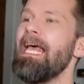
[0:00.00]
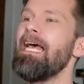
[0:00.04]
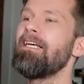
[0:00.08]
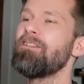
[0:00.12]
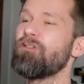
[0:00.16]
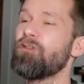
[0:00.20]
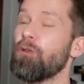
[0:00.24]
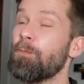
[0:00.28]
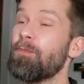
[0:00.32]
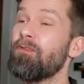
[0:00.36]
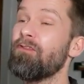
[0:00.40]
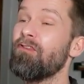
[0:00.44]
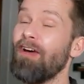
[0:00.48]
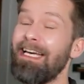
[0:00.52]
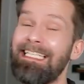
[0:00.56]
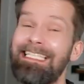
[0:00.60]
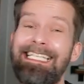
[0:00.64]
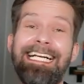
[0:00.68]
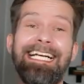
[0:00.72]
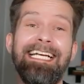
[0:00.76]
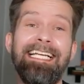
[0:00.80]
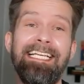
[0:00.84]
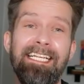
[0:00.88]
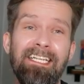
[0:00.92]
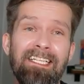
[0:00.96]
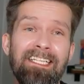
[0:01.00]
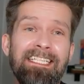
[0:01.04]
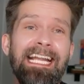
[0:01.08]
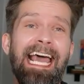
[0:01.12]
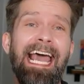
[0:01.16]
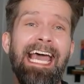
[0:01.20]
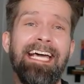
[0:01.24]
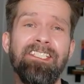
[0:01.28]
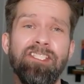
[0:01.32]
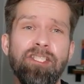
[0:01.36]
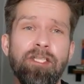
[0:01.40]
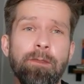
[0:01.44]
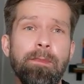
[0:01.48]
To provide clear and
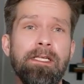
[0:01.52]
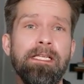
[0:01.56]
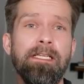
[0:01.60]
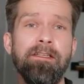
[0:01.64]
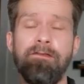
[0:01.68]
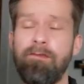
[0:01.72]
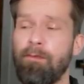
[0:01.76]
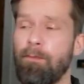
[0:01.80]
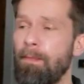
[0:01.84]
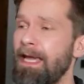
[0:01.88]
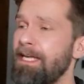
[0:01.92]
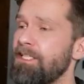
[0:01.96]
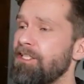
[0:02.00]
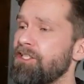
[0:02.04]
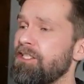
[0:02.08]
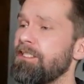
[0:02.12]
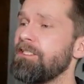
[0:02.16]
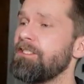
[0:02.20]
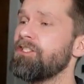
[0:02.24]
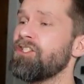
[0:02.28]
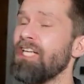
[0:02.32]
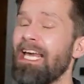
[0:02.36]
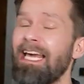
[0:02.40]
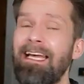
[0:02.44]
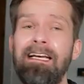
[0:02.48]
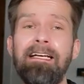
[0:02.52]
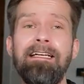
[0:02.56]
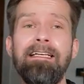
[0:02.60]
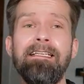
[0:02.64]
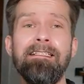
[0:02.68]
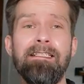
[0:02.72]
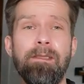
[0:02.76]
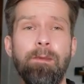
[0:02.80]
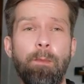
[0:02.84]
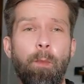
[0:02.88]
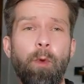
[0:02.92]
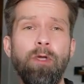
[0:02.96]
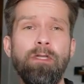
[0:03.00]
actionable information,
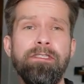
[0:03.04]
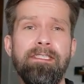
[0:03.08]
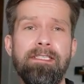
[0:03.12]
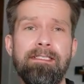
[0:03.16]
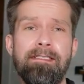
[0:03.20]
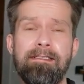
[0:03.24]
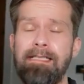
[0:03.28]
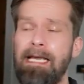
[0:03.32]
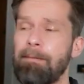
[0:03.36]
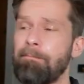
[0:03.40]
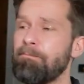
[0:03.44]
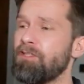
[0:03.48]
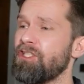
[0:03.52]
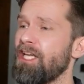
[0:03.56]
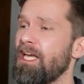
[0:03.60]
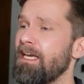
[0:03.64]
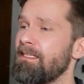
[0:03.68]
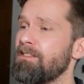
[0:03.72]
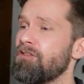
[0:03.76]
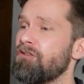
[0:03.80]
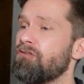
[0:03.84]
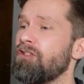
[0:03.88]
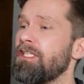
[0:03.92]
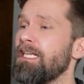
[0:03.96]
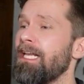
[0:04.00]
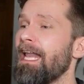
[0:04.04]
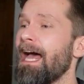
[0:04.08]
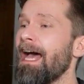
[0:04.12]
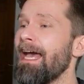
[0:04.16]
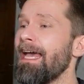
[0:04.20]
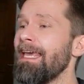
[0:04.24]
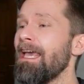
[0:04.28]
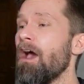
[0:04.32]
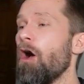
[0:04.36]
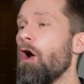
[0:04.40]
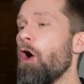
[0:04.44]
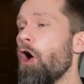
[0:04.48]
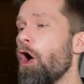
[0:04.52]
Checkly's multi-step checks
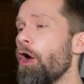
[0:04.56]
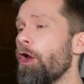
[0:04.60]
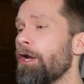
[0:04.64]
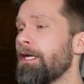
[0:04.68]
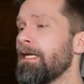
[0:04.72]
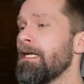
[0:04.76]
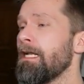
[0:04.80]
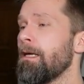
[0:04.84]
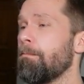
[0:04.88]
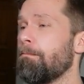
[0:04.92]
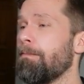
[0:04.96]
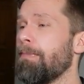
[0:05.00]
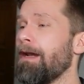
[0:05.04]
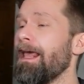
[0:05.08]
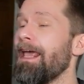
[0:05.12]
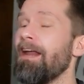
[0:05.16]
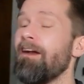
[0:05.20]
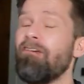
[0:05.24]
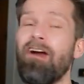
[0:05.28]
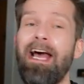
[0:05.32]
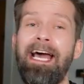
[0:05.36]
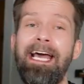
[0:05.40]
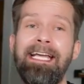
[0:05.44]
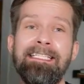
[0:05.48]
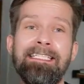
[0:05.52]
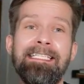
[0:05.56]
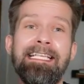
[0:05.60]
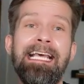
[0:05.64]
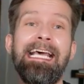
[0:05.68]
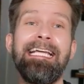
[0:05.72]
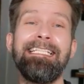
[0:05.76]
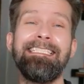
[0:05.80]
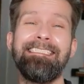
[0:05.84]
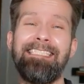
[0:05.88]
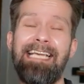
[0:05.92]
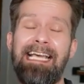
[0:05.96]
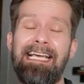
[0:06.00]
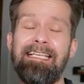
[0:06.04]
rely on Playwright's
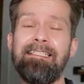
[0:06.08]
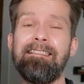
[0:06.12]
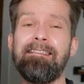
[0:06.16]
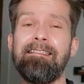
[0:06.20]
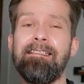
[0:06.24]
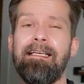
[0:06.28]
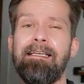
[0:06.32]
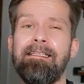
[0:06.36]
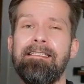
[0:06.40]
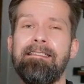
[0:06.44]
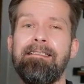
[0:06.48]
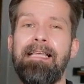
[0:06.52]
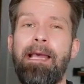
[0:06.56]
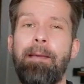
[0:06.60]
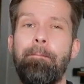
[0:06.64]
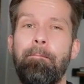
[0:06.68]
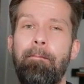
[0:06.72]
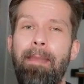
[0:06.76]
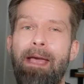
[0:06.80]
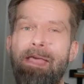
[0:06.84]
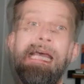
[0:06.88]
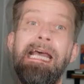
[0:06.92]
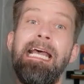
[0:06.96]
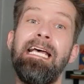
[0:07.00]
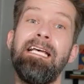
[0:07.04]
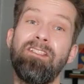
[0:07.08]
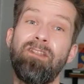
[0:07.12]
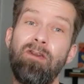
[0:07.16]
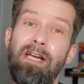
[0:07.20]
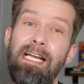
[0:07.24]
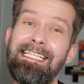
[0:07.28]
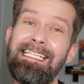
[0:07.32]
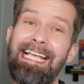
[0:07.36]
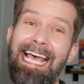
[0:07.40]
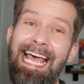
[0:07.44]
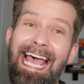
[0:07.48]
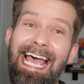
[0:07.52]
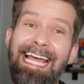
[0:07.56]
test.step method. So
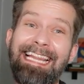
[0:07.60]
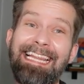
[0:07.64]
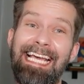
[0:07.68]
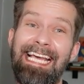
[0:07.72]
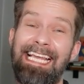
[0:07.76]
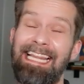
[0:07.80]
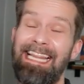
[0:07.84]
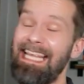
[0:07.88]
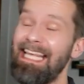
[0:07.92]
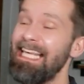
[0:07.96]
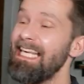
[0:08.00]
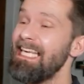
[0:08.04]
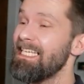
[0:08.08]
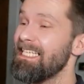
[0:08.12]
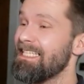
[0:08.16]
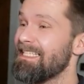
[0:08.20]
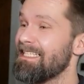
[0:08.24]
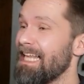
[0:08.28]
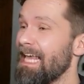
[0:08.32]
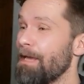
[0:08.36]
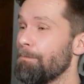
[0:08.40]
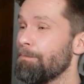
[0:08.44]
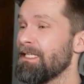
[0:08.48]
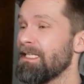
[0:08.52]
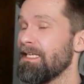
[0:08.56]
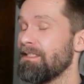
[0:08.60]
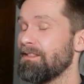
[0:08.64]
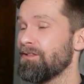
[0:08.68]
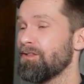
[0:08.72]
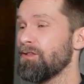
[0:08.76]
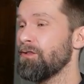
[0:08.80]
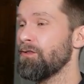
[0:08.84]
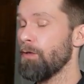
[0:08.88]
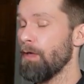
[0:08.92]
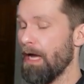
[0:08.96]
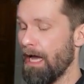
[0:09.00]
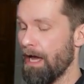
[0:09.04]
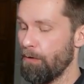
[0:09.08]
let's add the steps
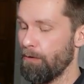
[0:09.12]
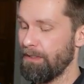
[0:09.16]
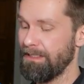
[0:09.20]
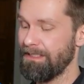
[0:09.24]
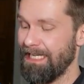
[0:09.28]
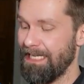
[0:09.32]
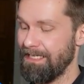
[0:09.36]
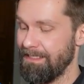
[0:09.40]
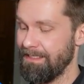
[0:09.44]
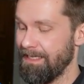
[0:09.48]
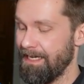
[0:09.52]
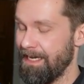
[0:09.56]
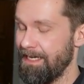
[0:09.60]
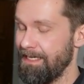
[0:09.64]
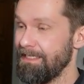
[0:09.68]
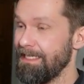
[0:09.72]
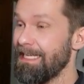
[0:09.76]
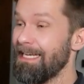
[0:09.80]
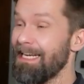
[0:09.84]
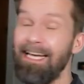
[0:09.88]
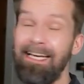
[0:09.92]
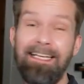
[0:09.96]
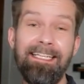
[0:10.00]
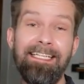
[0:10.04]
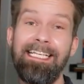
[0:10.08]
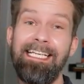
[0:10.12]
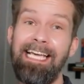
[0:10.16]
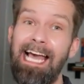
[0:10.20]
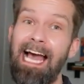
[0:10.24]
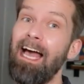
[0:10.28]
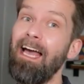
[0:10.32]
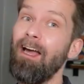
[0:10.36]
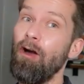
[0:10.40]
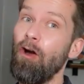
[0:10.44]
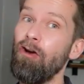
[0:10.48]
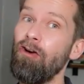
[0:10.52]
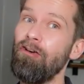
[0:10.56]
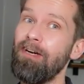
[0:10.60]
to our test case. And luckily, I
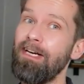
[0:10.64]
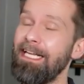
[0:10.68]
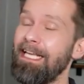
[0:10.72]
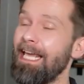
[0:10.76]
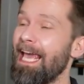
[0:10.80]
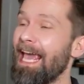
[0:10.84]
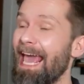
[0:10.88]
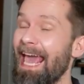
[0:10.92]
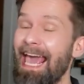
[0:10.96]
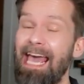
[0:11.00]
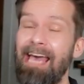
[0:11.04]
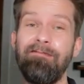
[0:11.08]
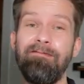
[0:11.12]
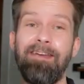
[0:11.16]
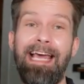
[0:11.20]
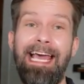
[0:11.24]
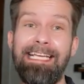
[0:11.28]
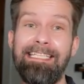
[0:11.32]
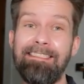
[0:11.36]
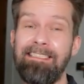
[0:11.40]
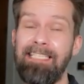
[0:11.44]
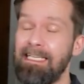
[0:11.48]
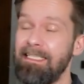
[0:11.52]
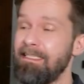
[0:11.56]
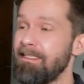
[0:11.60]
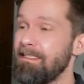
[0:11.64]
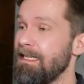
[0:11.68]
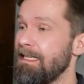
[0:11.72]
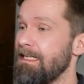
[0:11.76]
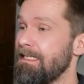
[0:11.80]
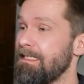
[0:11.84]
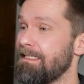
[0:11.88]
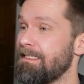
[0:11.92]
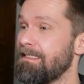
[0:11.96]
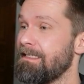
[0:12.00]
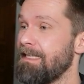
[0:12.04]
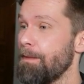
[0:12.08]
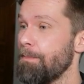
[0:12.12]
already have a test
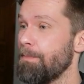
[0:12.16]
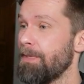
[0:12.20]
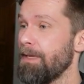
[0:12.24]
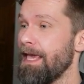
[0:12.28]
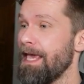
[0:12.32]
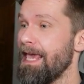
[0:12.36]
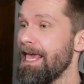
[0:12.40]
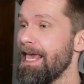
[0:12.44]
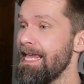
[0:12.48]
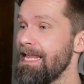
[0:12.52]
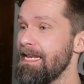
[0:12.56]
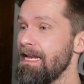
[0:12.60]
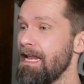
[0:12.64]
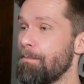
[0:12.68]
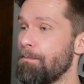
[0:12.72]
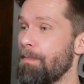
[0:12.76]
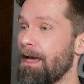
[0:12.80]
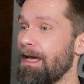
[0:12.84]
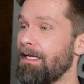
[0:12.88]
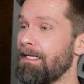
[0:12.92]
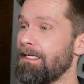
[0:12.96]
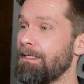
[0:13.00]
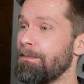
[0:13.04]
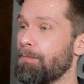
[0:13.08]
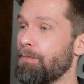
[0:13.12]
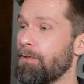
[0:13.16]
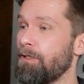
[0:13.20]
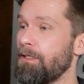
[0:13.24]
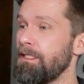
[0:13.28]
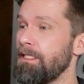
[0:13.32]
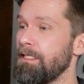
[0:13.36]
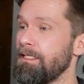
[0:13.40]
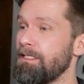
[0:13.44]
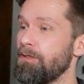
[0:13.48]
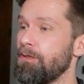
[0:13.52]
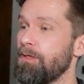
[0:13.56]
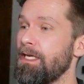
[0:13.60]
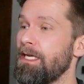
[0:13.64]
step in my clipboard.
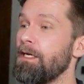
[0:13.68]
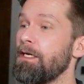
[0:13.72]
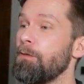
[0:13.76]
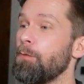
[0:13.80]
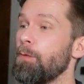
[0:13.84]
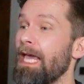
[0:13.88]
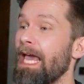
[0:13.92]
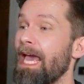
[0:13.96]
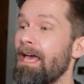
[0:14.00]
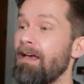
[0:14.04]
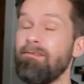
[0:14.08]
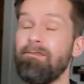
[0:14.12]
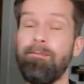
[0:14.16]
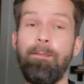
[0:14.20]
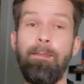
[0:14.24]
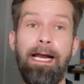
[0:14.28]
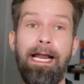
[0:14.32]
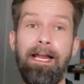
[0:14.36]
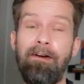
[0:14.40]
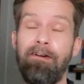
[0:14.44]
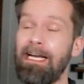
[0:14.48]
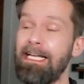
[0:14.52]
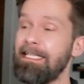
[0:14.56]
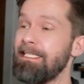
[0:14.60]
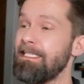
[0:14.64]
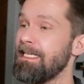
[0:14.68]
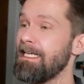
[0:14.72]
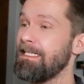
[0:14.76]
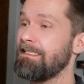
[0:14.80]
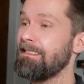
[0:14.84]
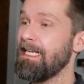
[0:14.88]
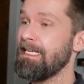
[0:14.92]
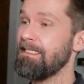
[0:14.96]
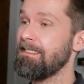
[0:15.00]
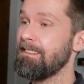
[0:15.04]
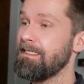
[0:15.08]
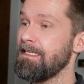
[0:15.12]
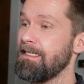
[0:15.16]
So here we have Playwright's
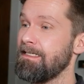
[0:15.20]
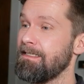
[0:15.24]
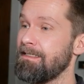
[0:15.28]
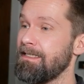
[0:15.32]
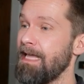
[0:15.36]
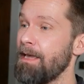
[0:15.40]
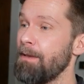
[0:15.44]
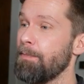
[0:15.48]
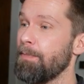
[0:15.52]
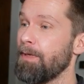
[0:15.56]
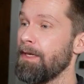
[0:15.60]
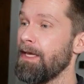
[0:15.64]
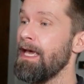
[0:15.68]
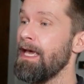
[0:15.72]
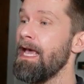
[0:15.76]
test step.